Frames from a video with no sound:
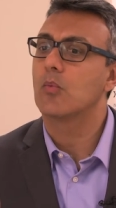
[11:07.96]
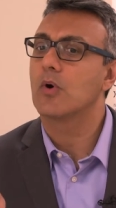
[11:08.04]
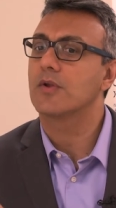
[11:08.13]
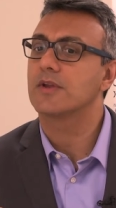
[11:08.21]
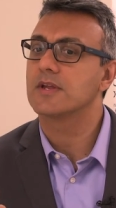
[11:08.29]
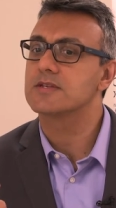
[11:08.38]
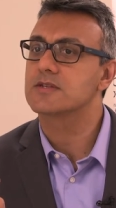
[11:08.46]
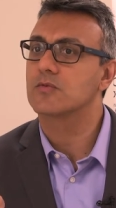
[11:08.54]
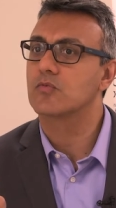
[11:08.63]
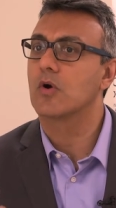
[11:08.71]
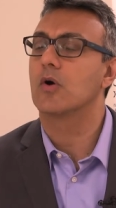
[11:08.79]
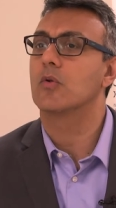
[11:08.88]
what is the
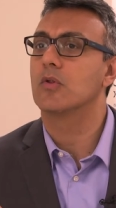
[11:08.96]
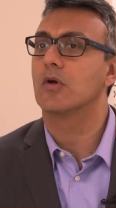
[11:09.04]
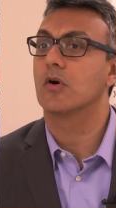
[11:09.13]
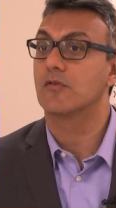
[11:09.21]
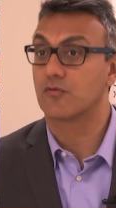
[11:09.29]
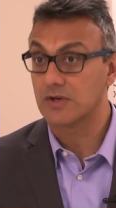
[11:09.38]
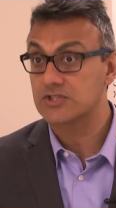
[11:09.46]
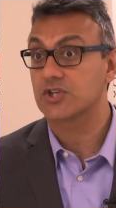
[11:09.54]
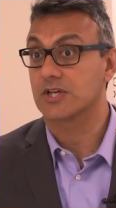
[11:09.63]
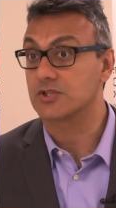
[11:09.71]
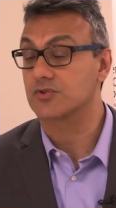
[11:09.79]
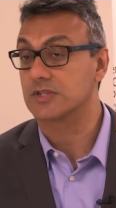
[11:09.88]
role of rich
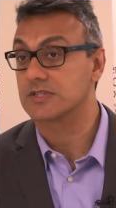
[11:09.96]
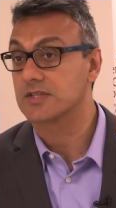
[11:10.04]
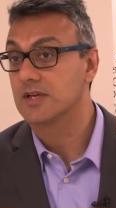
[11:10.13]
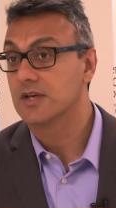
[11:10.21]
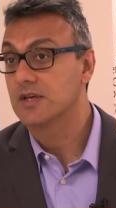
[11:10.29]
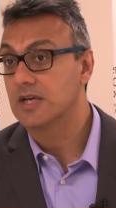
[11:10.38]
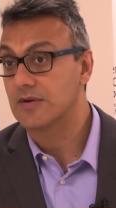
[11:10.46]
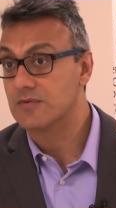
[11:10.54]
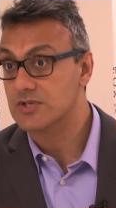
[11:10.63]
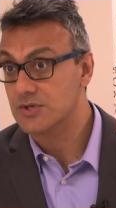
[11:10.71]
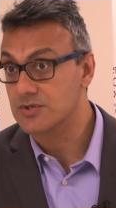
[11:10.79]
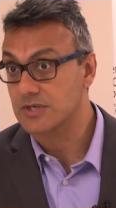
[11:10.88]
countries in
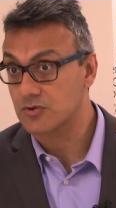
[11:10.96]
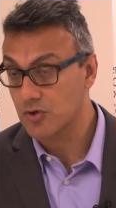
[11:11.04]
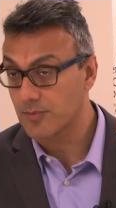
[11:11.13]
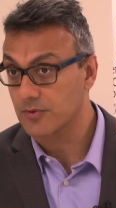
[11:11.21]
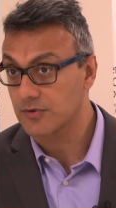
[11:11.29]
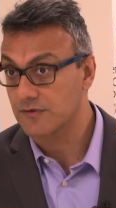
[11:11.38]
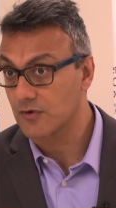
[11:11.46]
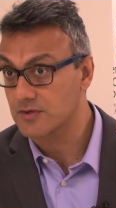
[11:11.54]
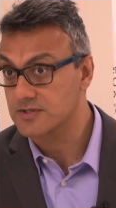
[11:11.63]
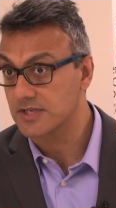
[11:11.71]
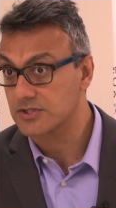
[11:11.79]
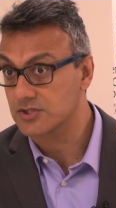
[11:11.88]
reducing tropical
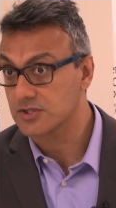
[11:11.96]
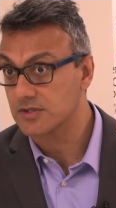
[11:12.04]
deforestation?